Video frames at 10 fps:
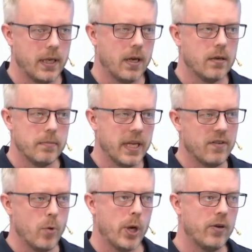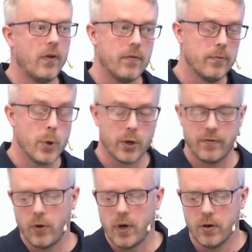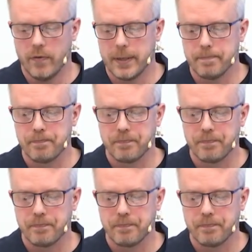of make a workflow out of it.